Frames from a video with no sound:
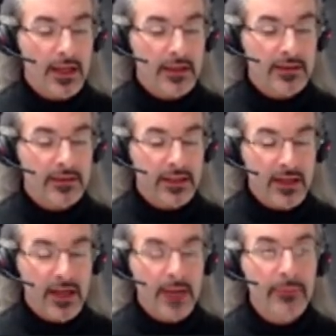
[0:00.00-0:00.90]
And
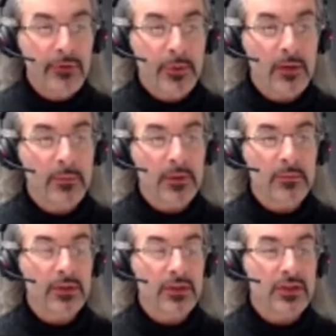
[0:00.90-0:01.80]
here comes the
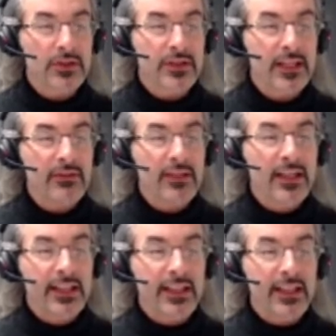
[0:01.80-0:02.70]
problem.
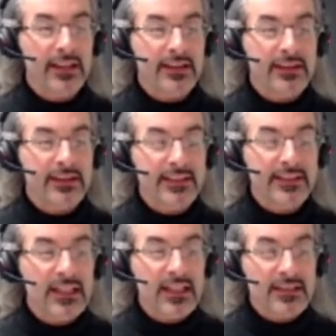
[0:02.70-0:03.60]
Generically, these
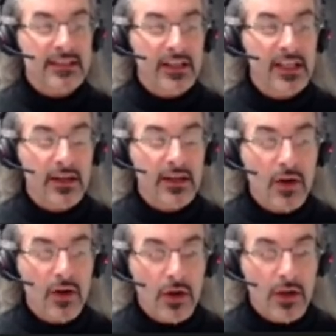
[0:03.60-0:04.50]
things are really
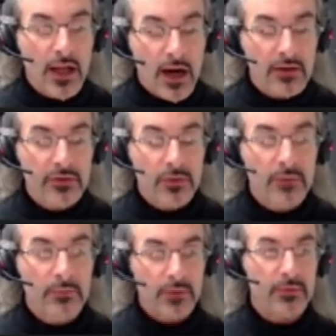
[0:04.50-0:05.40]
hard to
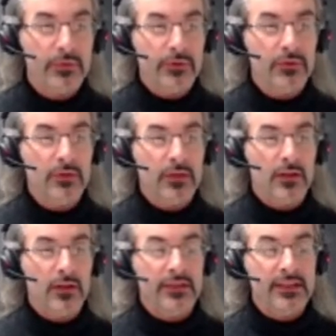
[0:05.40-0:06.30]
compute.
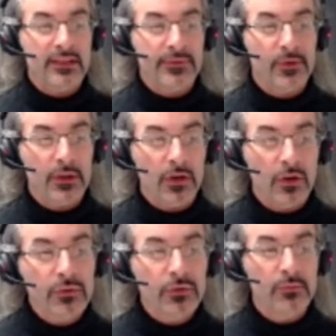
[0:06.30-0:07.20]
Uh, this is for the
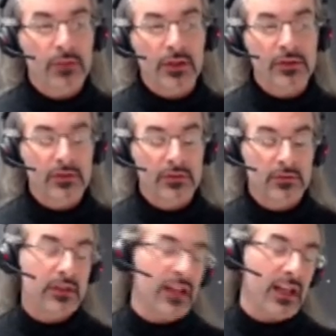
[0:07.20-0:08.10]
O(2) model.
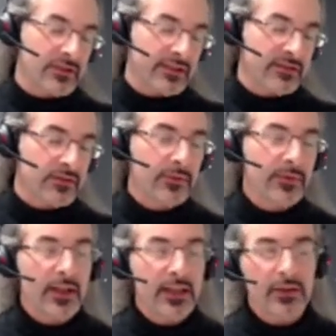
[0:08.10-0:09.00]
Well, actually, it's true
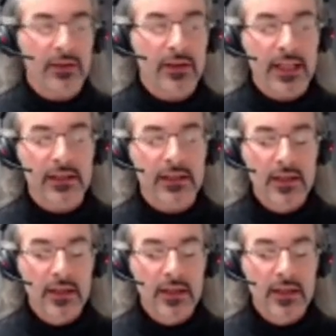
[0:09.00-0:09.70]
for any n,